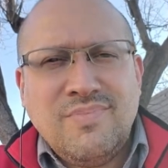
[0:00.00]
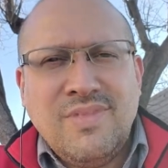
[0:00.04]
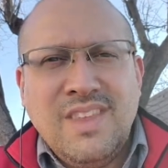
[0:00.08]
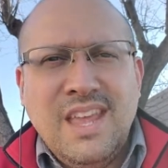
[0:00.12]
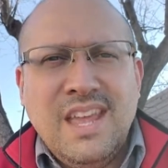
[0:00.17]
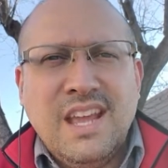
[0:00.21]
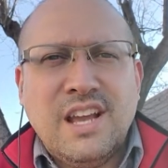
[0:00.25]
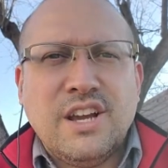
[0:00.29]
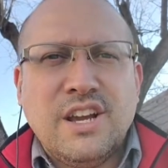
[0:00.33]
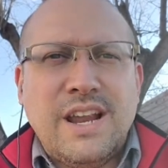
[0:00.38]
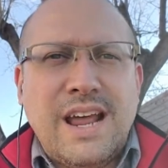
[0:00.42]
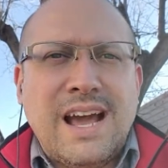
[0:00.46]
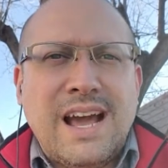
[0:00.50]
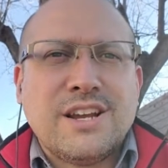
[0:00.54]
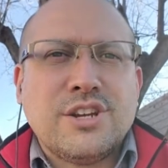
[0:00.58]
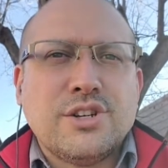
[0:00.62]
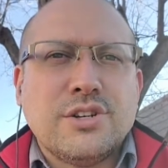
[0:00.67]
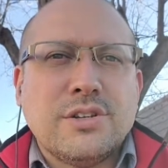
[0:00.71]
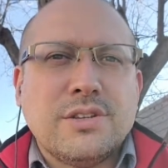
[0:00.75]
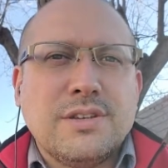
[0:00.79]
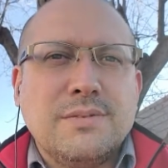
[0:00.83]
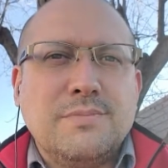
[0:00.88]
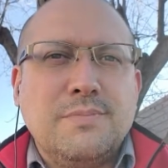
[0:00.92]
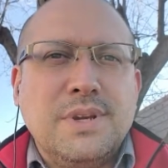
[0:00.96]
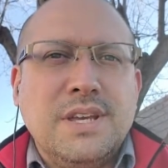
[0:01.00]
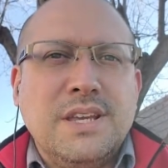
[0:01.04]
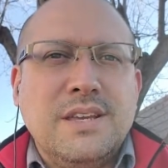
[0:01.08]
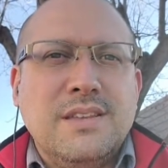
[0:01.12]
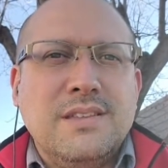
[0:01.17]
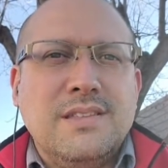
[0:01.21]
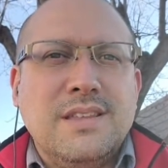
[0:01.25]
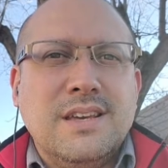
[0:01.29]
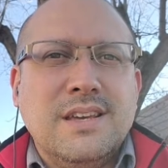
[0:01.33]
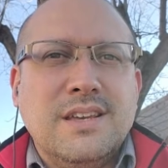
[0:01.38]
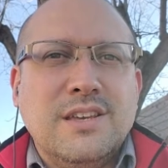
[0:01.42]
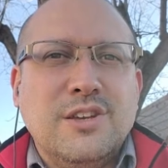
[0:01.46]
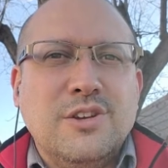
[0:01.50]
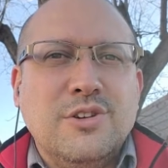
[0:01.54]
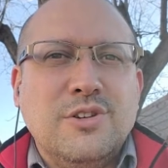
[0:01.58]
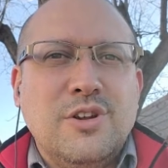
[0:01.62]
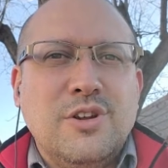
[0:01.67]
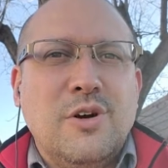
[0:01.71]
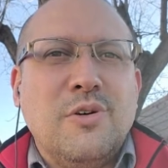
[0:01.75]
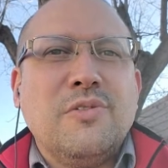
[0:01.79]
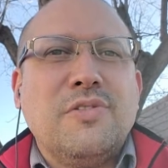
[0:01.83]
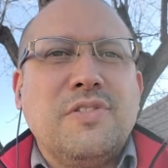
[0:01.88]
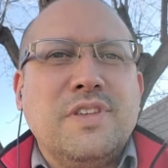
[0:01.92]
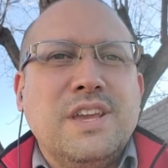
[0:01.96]
it could actually be that you
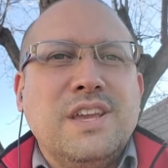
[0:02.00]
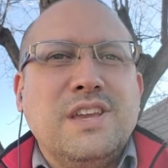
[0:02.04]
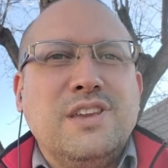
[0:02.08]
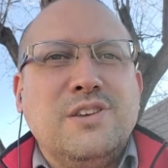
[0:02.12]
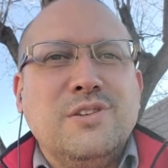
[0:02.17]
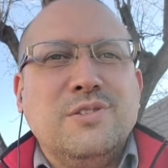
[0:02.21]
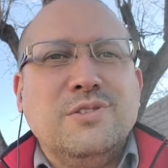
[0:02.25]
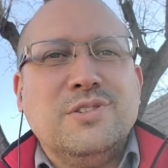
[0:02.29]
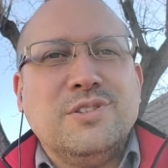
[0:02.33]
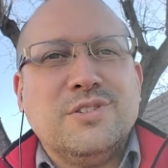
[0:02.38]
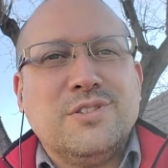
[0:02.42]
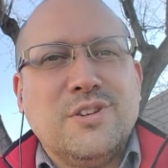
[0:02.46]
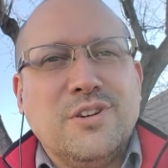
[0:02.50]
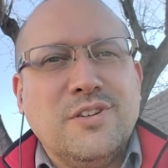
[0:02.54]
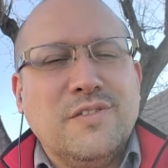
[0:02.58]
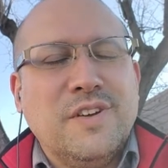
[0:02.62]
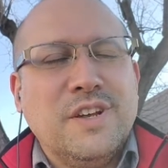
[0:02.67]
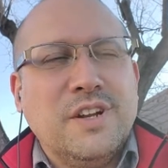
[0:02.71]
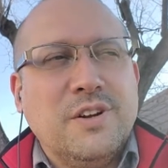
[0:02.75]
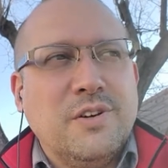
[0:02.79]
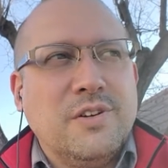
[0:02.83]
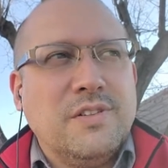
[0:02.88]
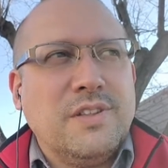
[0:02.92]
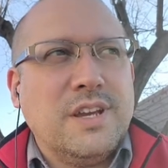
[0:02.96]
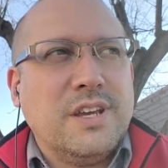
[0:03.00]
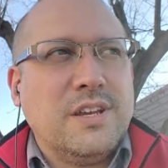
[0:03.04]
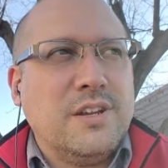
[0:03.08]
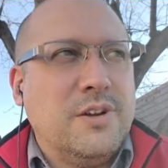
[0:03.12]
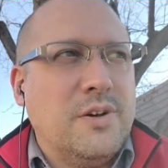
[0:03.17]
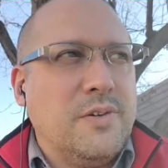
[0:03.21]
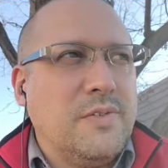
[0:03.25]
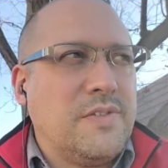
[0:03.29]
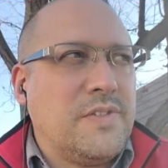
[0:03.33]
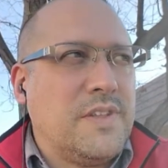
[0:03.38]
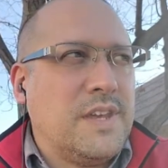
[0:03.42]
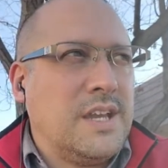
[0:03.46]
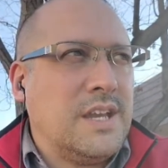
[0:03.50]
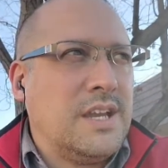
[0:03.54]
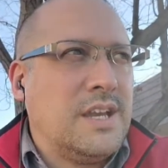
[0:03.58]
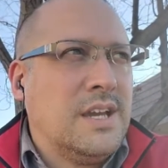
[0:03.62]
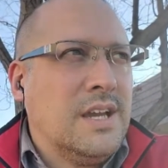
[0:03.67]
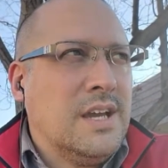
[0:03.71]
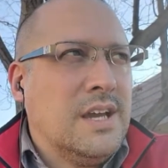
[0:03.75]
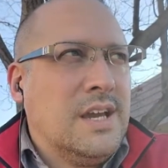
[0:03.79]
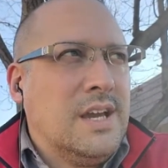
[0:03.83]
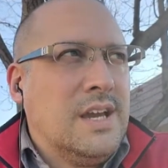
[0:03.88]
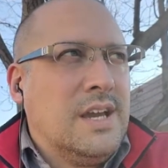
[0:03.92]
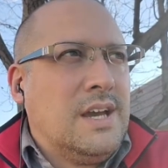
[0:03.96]
don't think you deserve it, or that you don't think
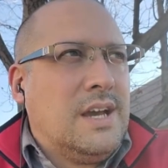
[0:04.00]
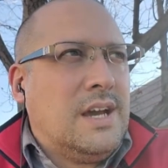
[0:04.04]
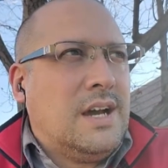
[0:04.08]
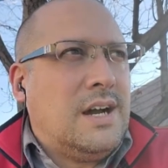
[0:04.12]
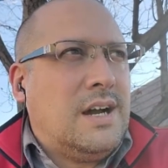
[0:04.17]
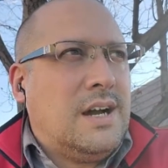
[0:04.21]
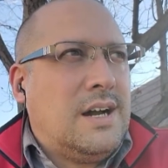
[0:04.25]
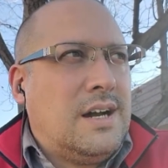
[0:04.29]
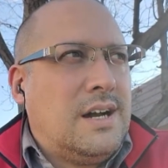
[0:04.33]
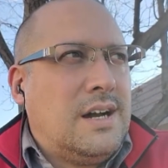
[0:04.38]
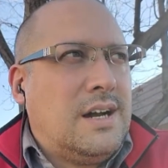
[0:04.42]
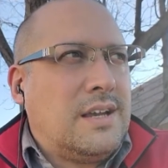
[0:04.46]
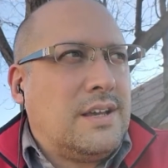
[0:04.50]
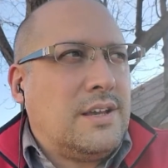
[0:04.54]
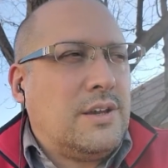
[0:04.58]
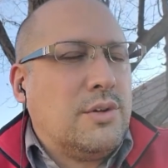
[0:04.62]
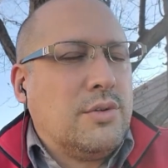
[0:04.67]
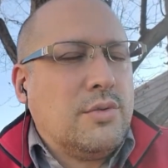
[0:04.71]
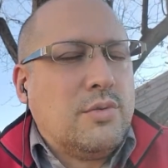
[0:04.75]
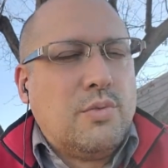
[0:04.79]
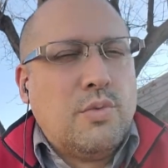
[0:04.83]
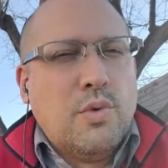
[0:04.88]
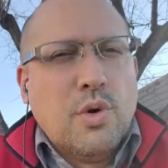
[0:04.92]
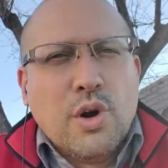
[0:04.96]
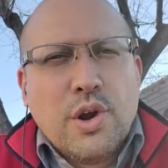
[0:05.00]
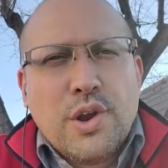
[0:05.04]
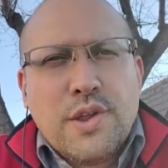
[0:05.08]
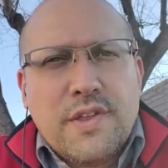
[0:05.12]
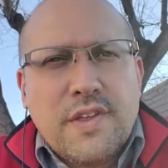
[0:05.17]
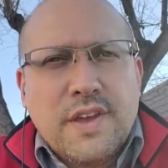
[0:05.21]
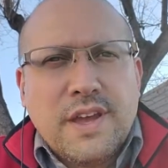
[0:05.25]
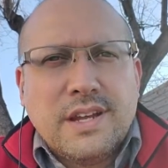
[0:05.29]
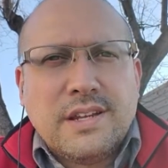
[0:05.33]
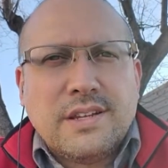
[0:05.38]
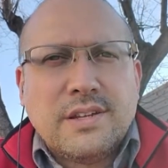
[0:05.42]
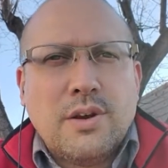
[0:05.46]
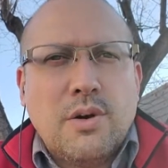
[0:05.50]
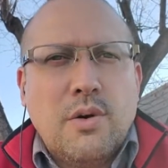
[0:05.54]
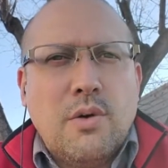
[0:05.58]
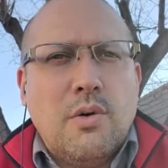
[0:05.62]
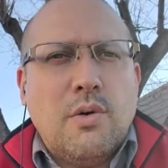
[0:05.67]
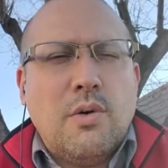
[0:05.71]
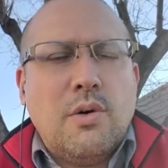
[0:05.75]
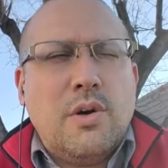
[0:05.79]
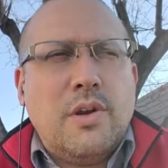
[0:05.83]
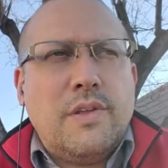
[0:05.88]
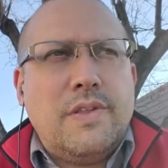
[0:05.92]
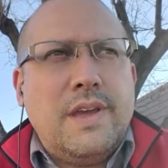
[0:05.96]
you're worth it,
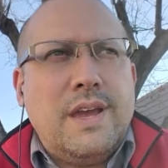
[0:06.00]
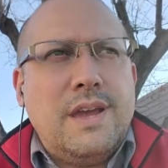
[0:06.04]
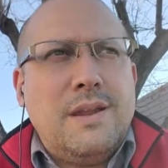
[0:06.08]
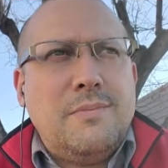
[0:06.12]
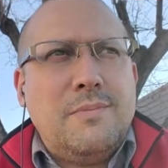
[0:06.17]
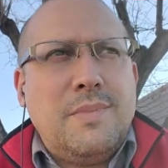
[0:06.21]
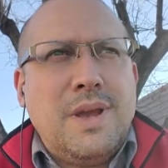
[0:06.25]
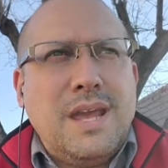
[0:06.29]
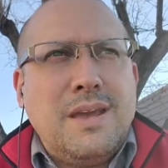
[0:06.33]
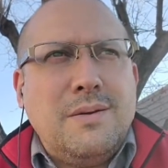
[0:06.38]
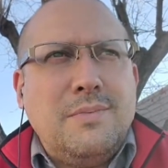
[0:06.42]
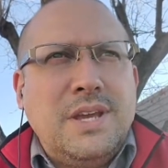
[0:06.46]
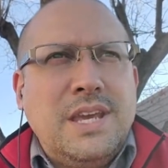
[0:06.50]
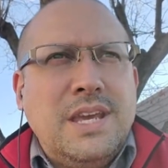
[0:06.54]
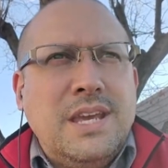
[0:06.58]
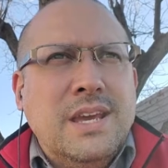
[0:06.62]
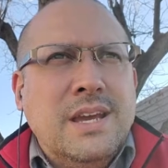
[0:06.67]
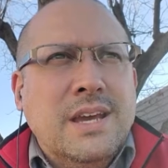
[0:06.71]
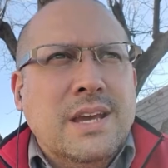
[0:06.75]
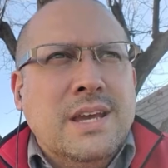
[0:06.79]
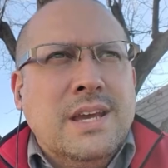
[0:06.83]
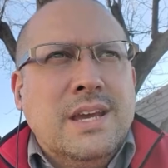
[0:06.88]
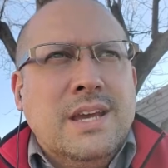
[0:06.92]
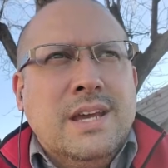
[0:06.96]
or that maybe